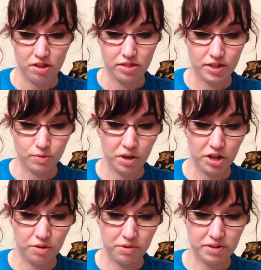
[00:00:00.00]
This way
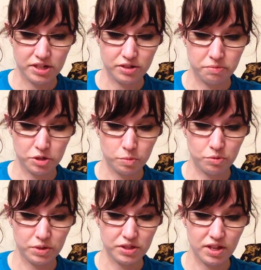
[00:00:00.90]
you won't need to switch
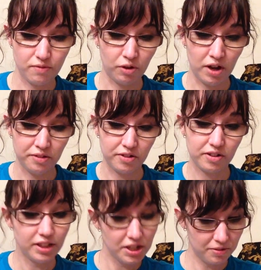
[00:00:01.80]
between several other
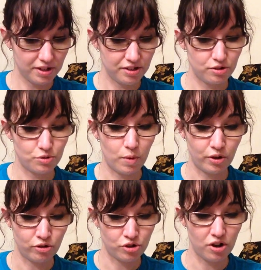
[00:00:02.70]
clean erasers while
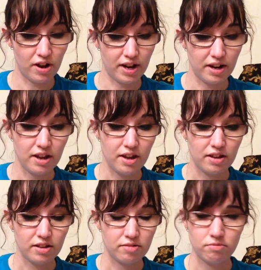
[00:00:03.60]
you're drawing.
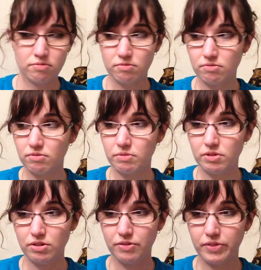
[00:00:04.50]
I
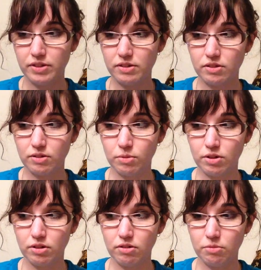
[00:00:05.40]
wonder if this is going to
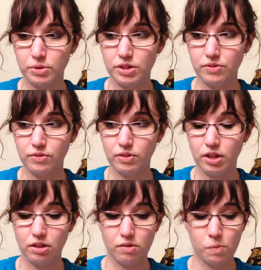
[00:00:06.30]
work a little bit differently.